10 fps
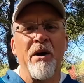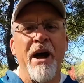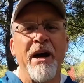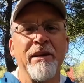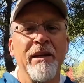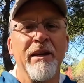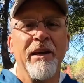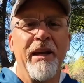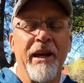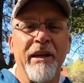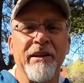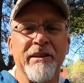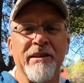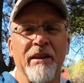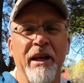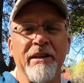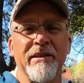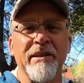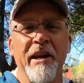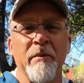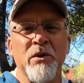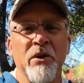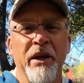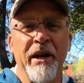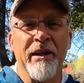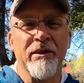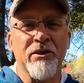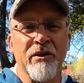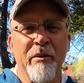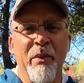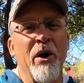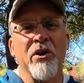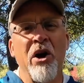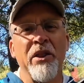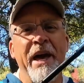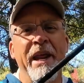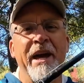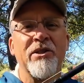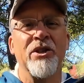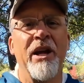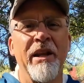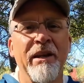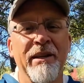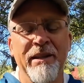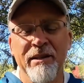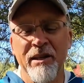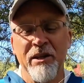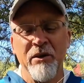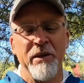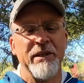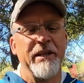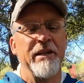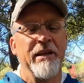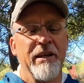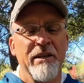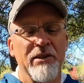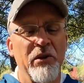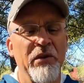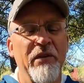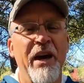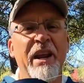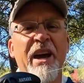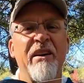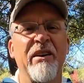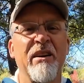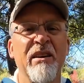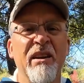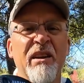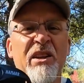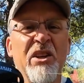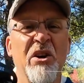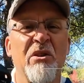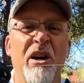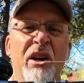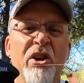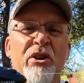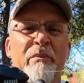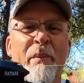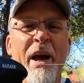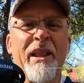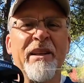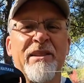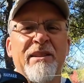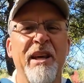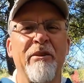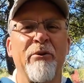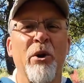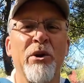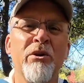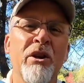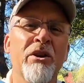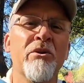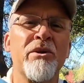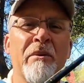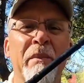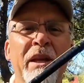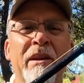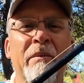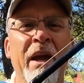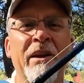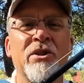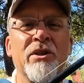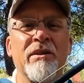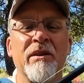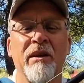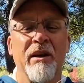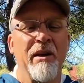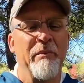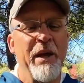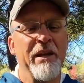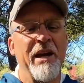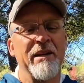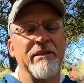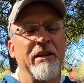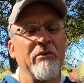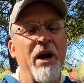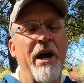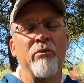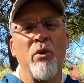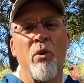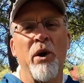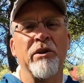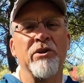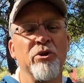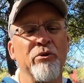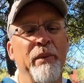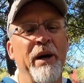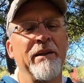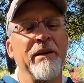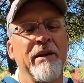rod and it's a light setup so that I can impart all that action on it and continuously. So you've got to have a you know, a good balance setup for it. You can use a medium action uh, bait casting rod will work too, but